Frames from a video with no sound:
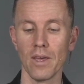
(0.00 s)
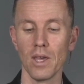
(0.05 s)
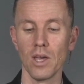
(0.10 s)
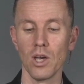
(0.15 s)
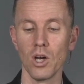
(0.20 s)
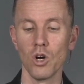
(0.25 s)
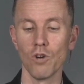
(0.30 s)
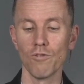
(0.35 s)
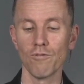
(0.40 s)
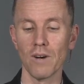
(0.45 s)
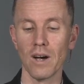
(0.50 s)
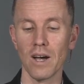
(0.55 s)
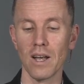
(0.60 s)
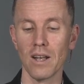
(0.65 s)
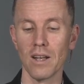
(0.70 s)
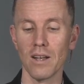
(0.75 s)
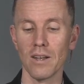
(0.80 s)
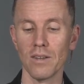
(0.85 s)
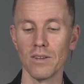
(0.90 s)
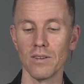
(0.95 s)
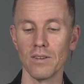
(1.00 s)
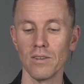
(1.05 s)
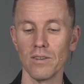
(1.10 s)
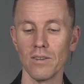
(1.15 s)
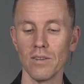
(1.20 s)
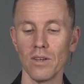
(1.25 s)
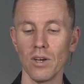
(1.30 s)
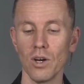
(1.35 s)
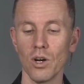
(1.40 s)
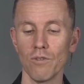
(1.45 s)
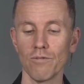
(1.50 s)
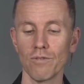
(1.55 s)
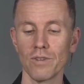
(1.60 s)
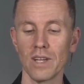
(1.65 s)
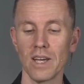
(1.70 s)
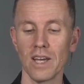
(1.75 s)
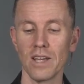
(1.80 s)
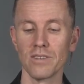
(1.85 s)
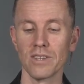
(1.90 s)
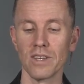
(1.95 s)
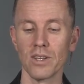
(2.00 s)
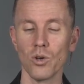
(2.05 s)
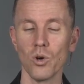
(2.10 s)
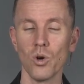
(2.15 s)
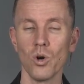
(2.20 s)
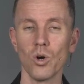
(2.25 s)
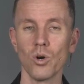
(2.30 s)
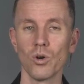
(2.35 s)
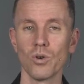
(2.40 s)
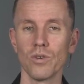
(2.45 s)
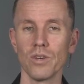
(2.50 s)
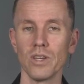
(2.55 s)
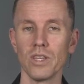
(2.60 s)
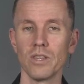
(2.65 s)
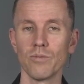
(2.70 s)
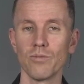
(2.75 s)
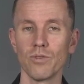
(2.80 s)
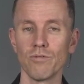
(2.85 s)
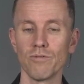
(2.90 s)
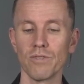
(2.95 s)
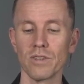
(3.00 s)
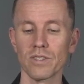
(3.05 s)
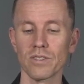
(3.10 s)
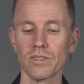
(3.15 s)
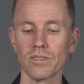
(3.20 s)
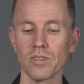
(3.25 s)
Hofal often has an o in the prefix,